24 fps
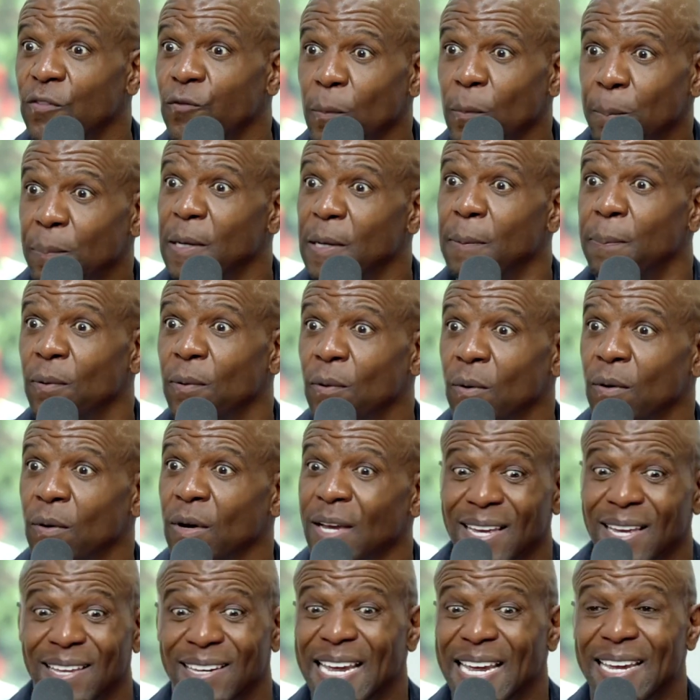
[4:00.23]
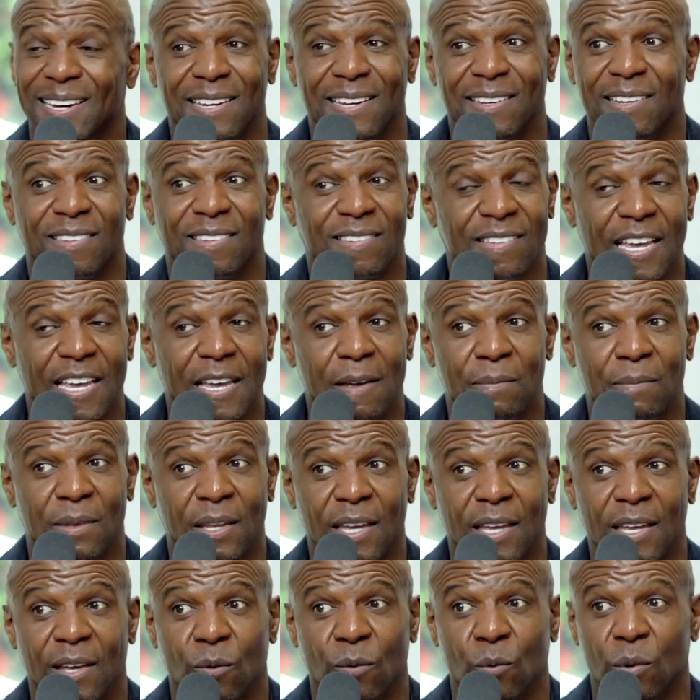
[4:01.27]
for people. They did the same
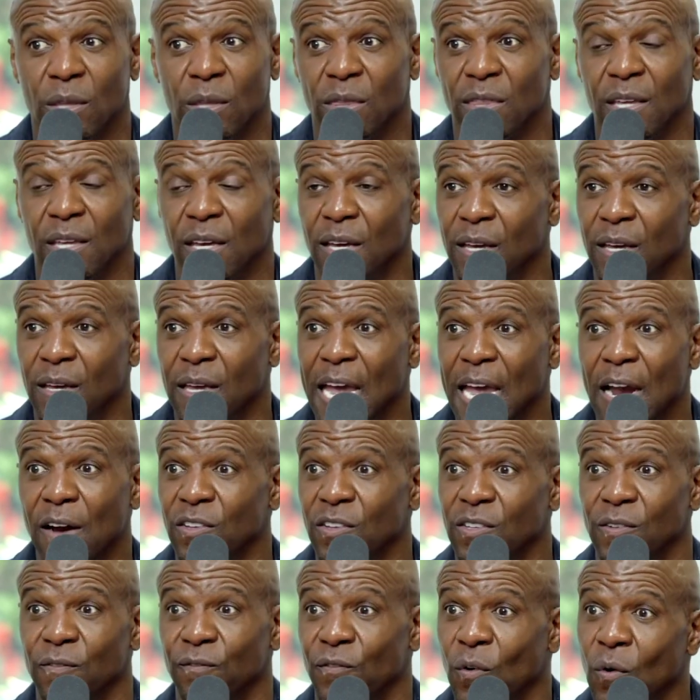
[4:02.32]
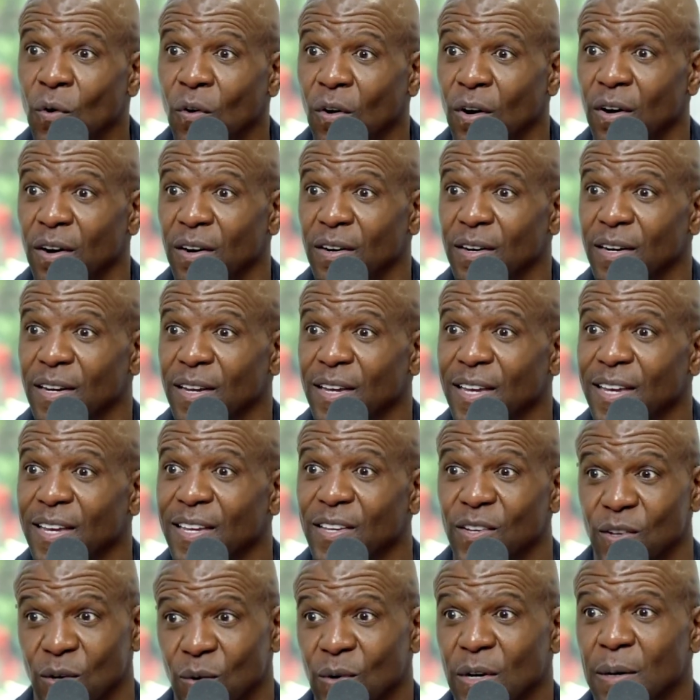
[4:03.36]
thing with uh, Harrison Ford. Hmm.
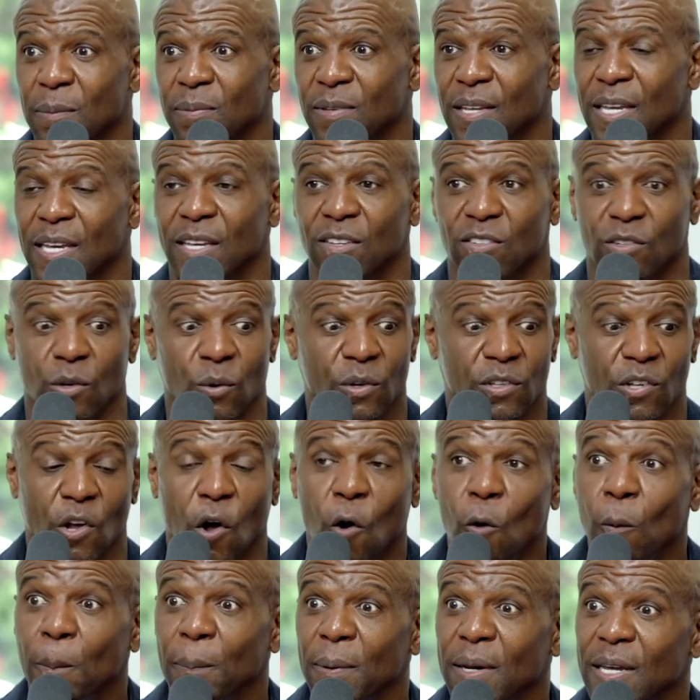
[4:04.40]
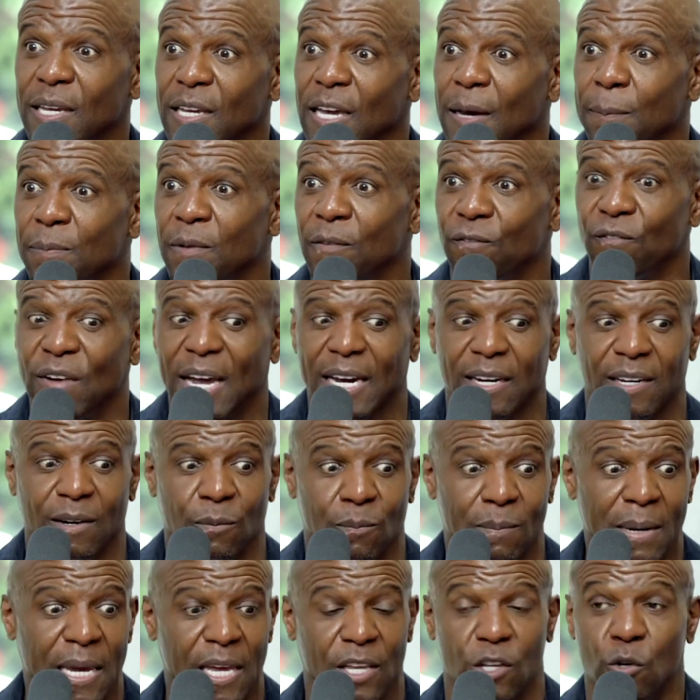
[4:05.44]
You know what I'm saying? So it's opening up the fact that,
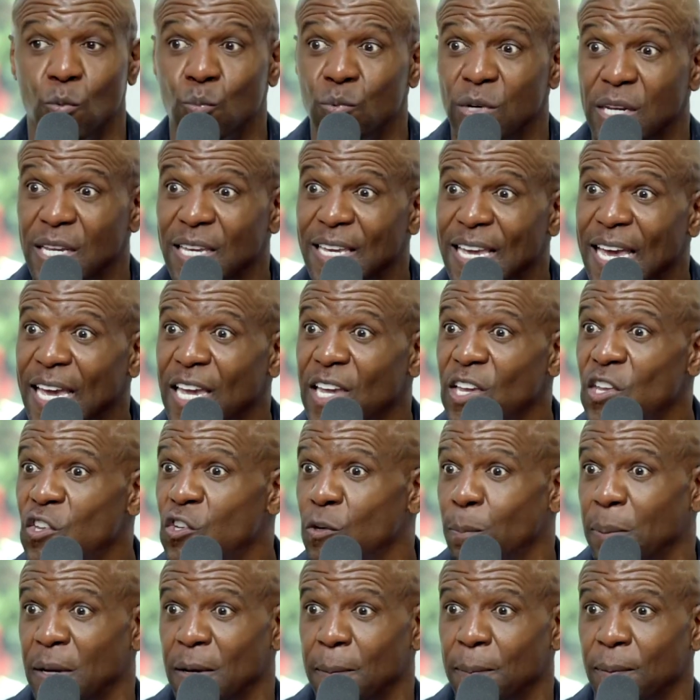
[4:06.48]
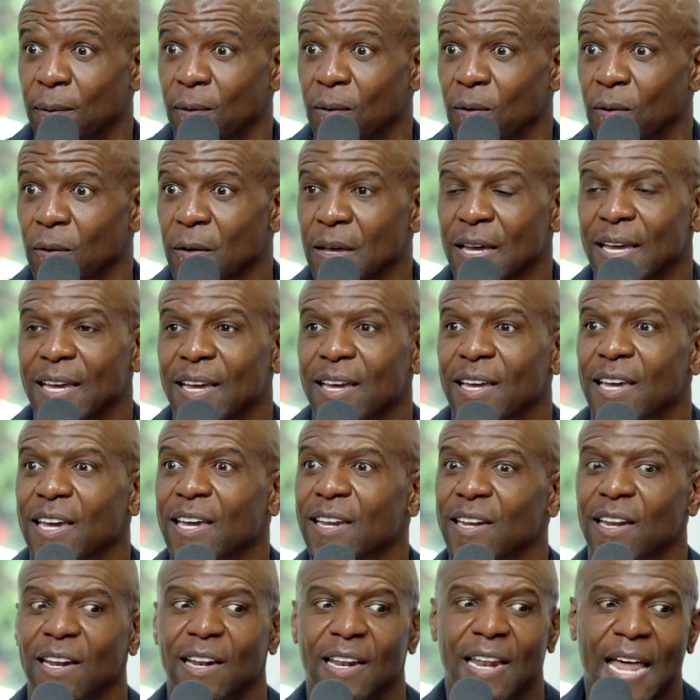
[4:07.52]
man, you de age people
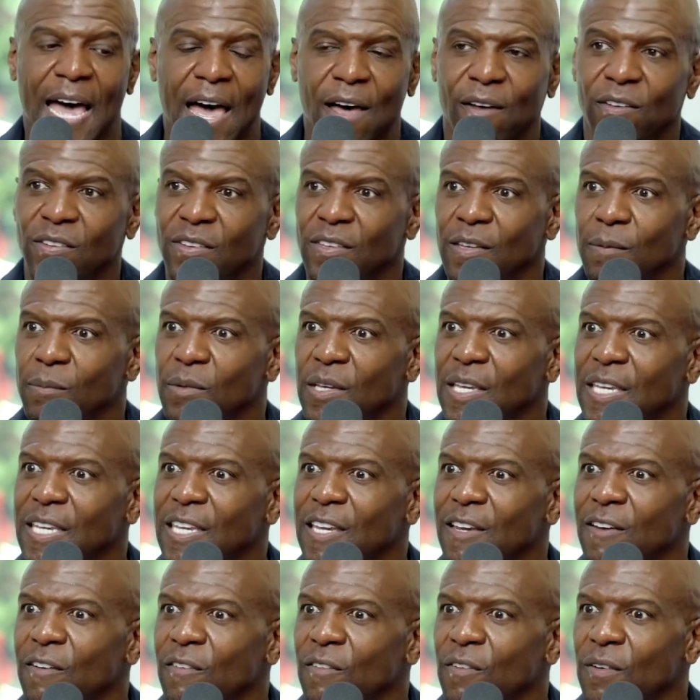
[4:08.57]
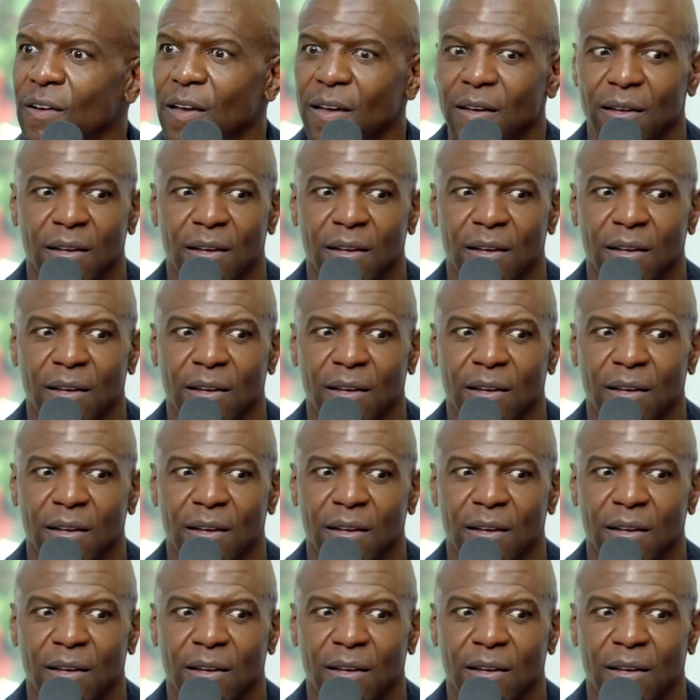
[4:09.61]
it allows them to give